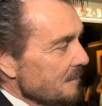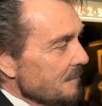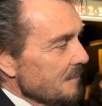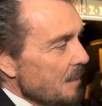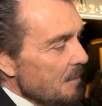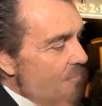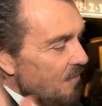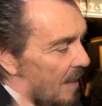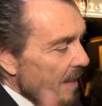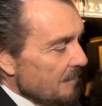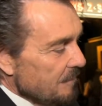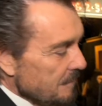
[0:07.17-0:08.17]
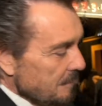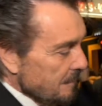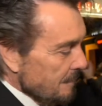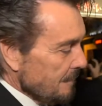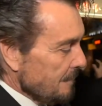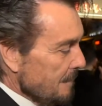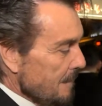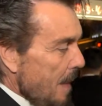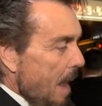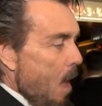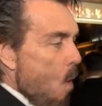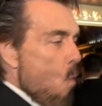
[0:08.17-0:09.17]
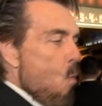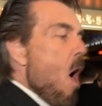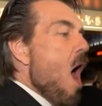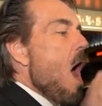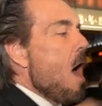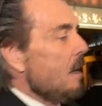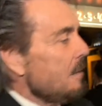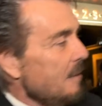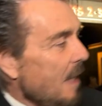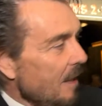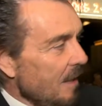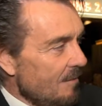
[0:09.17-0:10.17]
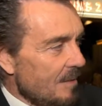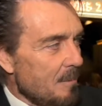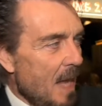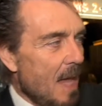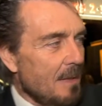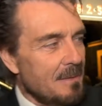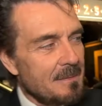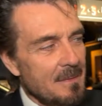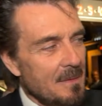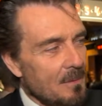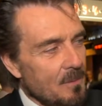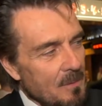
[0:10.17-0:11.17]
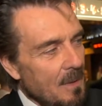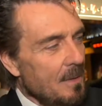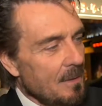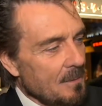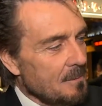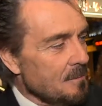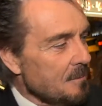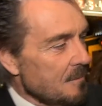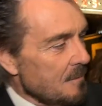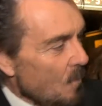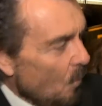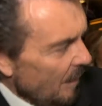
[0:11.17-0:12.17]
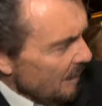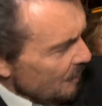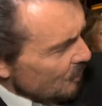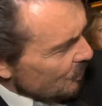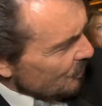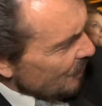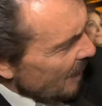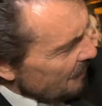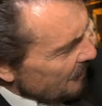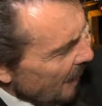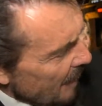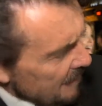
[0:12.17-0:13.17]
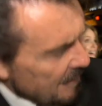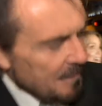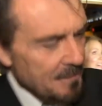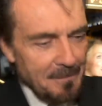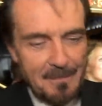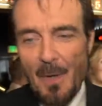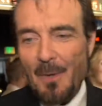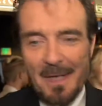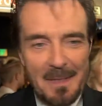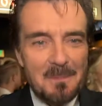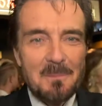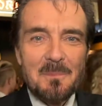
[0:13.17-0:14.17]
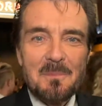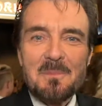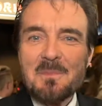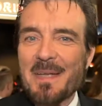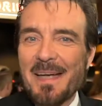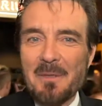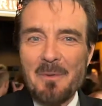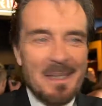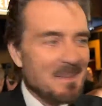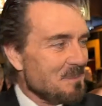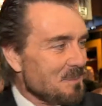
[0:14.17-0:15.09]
Give me five. Right? Yeah. I love it, man. All right, fist bump. Whoa. When fist did bump. you shave last? Okay. anyway,